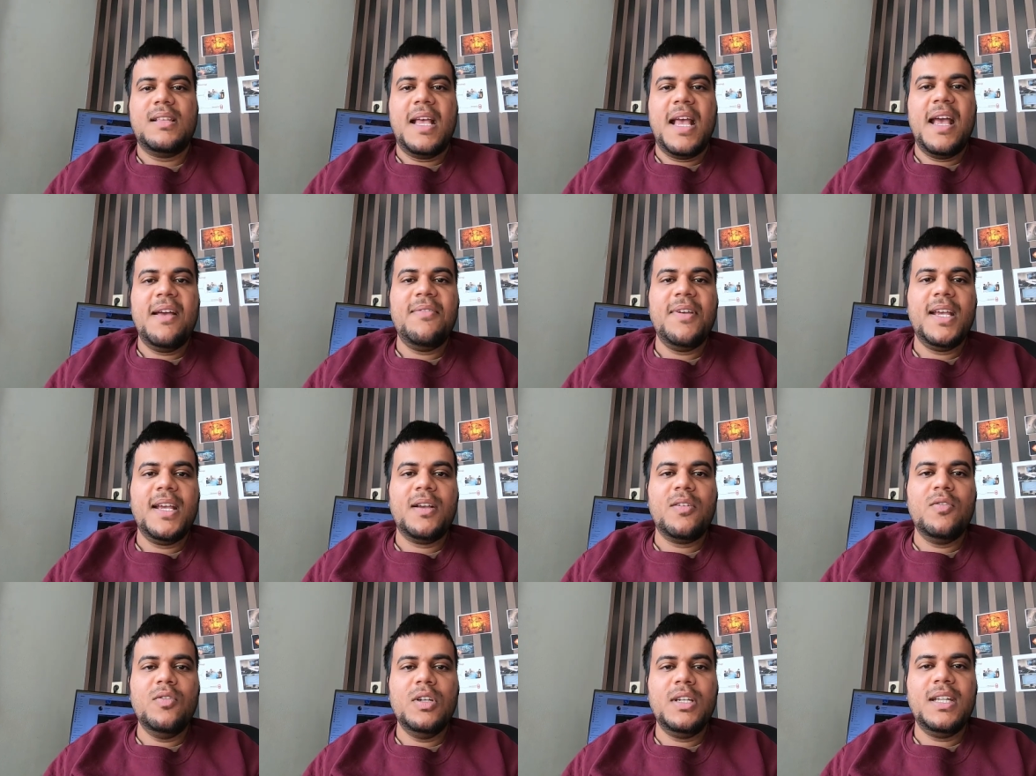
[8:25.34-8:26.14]
have
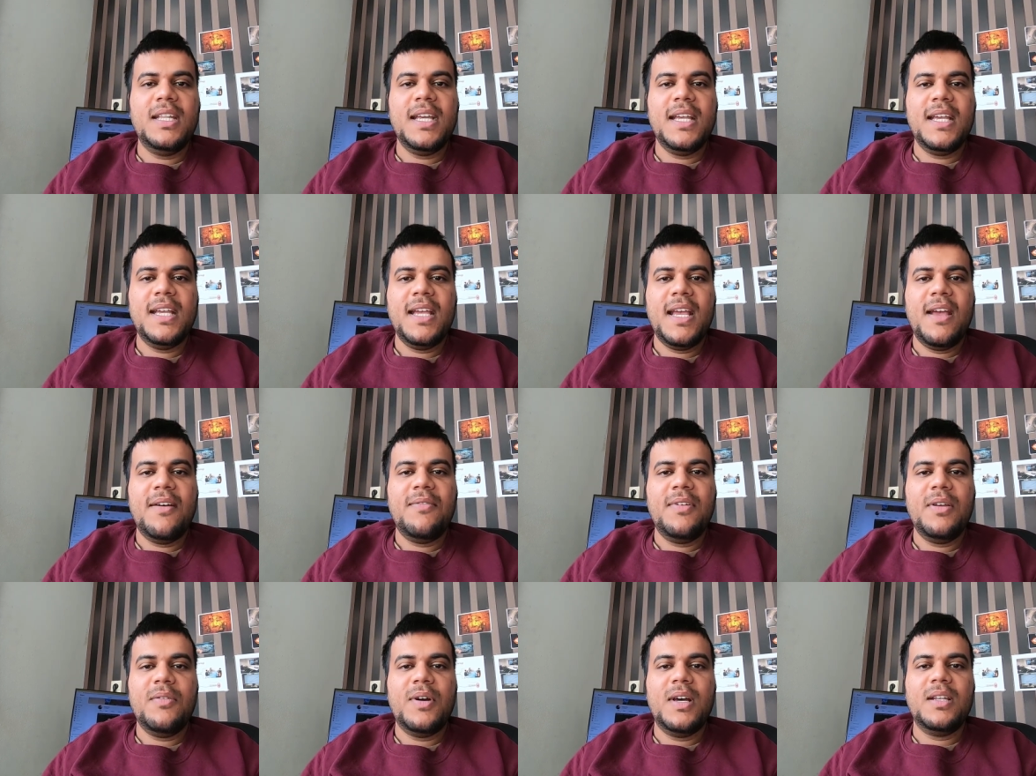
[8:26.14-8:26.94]
a good day,
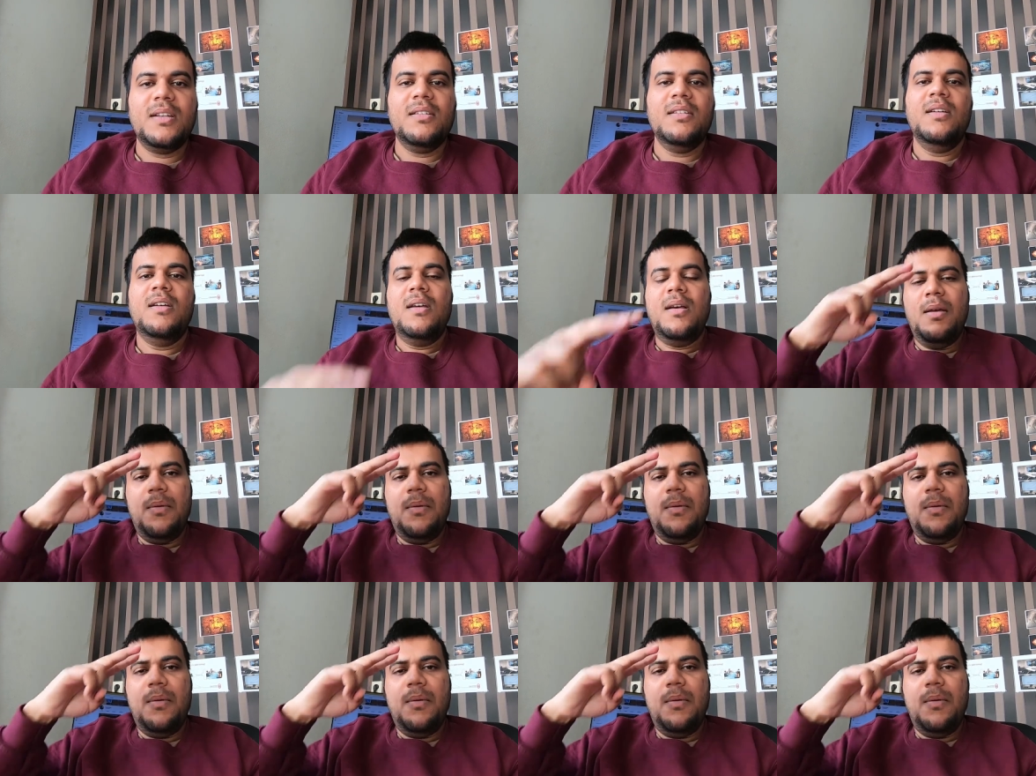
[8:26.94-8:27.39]
everyone.